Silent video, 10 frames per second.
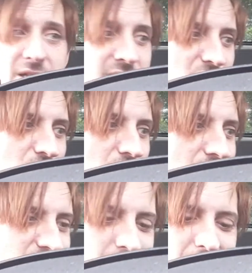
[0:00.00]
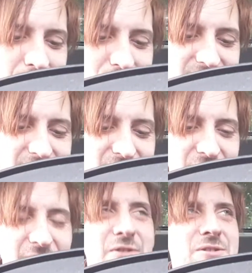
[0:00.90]
on spirit boxes asking, can you
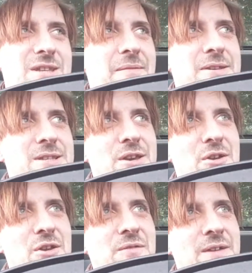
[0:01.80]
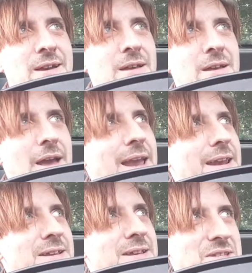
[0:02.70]
say this, can you do that? I hate
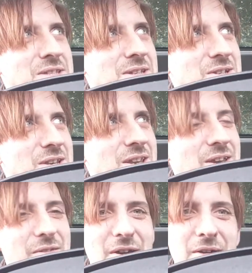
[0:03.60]
this. No.